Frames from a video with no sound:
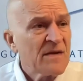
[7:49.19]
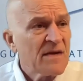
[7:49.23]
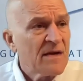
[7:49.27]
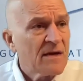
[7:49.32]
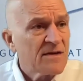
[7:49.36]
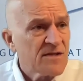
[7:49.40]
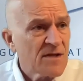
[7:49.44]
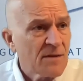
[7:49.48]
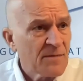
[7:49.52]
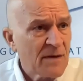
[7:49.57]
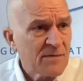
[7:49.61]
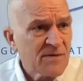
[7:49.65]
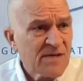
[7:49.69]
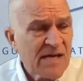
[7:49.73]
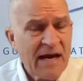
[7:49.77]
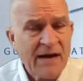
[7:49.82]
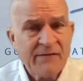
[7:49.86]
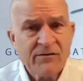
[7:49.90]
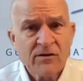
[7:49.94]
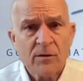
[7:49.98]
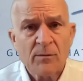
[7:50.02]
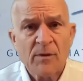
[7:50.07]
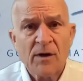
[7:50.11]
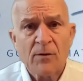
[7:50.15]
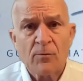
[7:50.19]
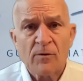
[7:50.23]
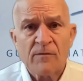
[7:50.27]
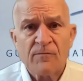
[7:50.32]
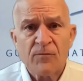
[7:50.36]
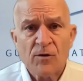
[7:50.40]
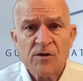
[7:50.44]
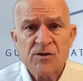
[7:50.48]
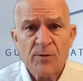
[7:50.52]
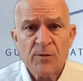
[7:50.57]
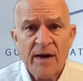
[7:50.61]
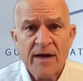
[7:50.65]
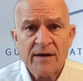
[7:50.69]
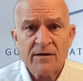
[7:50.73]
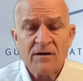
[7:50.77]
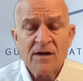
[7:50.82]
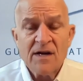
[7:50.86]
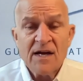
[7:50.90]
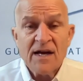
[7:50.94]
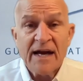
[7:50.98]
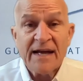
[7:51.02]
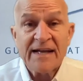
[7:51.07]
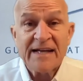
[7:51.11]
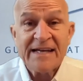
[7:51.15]
Some Sometimes I have it on my refrigerator.
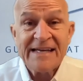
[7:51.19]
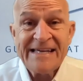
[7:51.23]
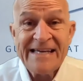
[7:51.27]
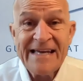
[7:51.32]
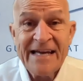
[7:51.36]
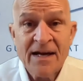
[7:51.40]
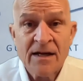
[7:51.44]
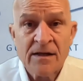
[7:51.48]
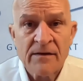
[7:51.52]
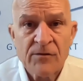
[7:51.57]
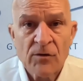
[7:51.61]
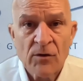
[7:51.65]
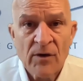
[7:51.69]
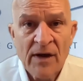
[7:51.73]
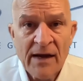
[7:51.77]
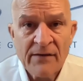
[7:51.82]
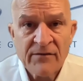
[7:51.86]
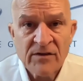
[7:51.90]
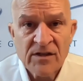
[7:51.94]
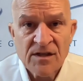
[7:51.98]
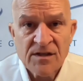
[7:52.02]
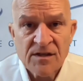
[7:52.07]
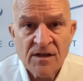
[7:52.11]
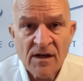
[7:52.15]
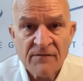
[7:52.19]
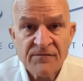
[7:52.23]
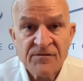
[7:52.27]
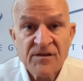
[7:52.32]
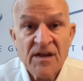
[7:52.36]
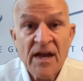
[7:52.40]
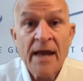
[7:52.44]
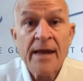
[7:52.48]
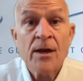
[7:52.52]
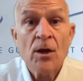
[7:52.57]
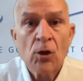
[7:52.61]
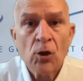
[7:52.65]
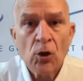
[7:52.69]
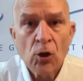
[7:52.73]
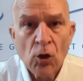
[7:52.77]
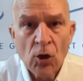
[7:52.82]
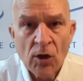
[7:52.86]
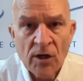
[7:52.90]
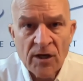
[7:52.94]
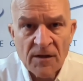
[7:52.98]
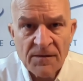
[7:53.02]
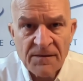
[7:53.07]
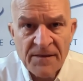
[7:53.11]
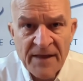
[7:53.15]
And again, if you're having a tough day,
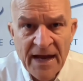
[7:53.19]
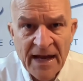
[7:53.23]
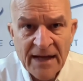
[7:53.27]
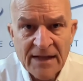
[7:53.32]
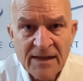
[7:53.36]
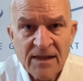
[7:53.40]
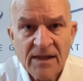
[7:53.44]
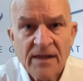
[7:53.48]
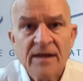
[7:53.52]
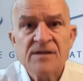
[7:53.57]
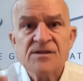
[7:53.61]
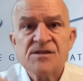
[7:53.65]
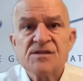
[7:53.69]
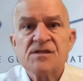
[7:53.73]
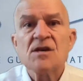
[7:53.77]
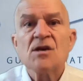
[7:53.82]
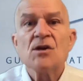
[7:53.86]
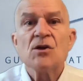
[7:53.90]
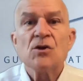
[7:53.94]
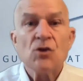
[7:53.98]
look at that list.